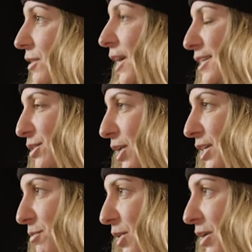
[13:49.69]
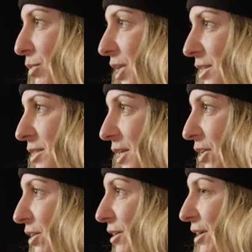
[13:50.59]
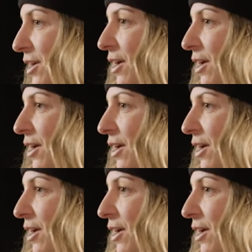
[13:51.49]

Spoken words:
That's why it's being placed here.